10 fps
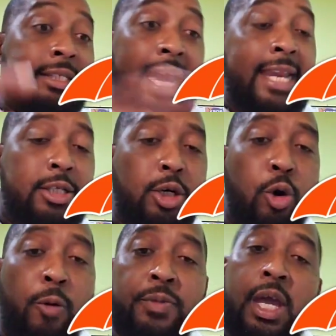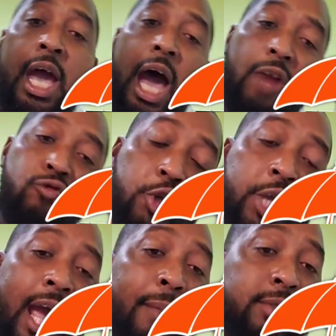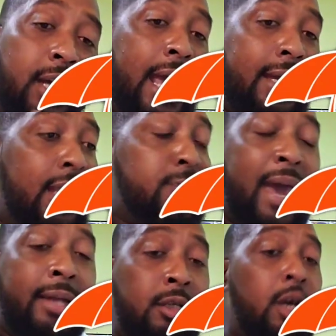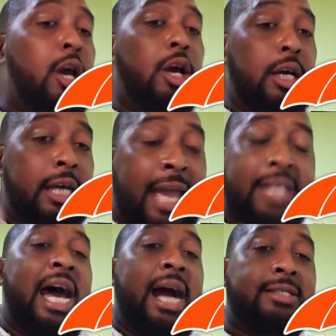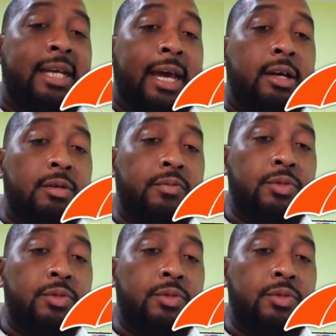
They need to go. And Roger, I'm telling you like it is, man. Get your act together.